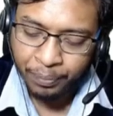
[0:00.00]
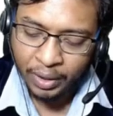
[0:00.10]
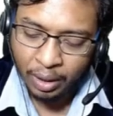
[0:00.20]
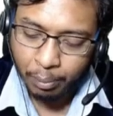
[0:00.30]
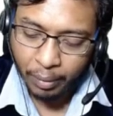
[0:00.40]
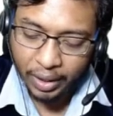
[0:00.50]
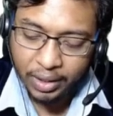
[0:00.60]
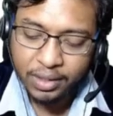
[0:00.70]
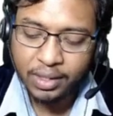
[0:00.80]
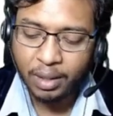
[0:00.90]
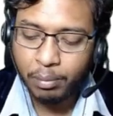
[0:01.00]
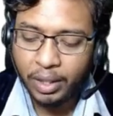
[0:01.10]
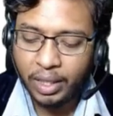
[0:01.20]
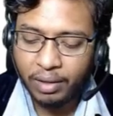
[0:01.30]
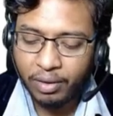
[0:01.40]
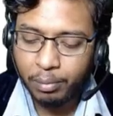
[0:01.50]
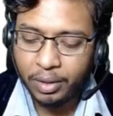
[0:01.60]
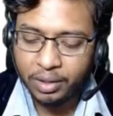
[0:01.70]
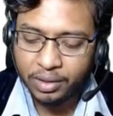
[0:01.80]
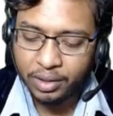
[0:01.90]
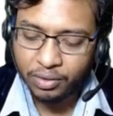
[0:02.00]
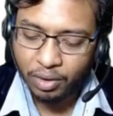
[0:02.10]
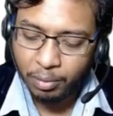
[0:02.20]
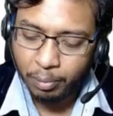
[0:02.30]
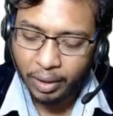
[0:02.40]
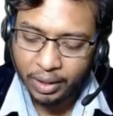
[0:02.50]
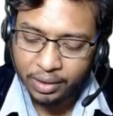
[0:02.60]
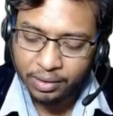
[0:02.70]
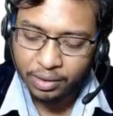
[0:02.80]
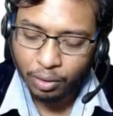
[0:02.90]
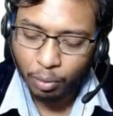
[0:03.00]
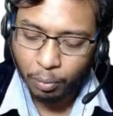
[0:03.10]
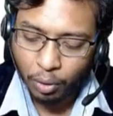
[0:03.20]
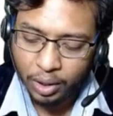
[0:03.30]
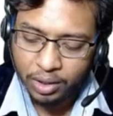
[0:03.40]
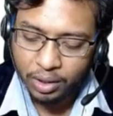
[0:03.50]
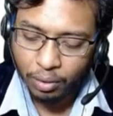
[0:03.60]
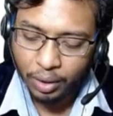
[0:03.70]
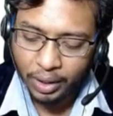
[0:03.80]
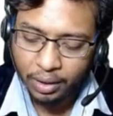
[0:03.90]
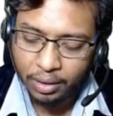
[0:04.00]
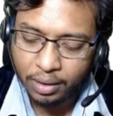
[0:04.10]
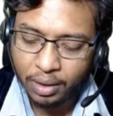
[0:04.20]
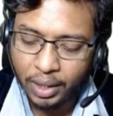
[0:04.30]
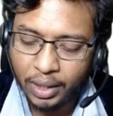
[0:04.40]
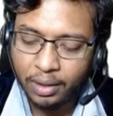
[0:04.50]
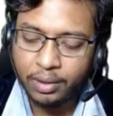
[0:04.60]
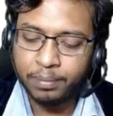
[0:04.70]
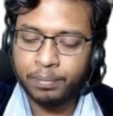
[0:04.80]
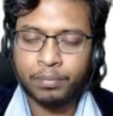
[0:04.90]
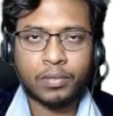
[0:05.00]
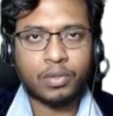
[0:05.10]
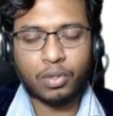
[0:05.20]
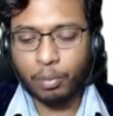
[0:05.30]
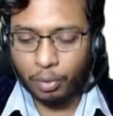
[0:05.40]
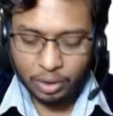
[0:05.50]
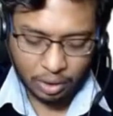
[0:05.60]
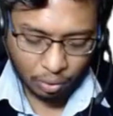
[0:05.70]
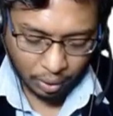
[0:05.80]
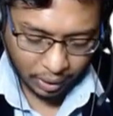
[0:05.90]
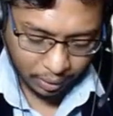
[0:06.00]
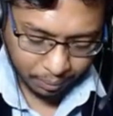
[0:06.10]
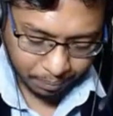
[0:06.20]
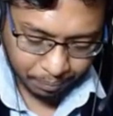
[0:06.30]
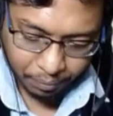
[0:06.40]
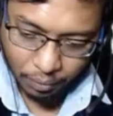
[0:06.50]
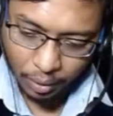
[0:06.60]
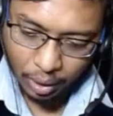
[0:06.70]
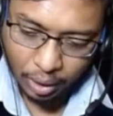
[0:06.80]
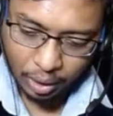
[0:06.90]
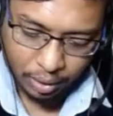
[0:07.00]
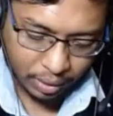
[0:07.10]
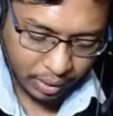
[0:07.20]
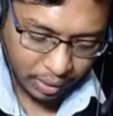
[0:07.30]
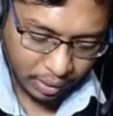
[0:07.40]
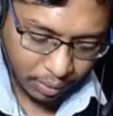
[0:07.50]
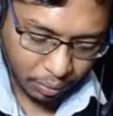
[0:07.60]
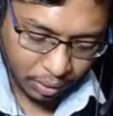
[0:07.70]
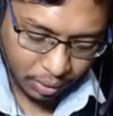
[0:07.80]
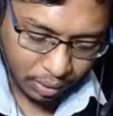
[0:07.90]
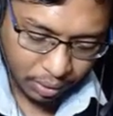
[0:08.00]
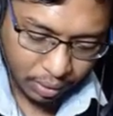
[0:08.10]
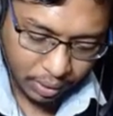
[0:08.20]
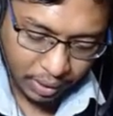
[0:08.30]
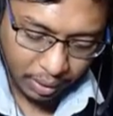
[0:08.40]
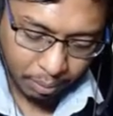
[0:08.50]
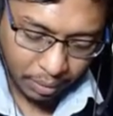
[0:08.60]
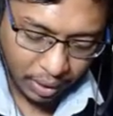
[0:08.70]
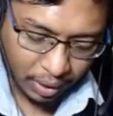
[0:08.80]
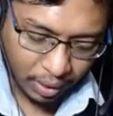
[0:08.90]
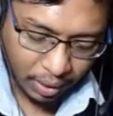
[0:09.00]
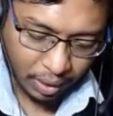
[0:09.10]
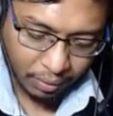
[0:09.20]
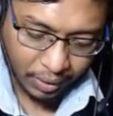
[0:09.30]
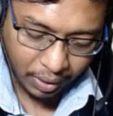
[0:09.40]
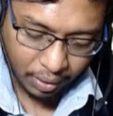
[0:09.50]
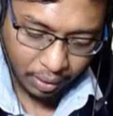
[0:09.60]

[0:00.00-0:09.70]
-10 by 11 means this will be -0.09, right? 0.09. I'll see it once. 10 by 11,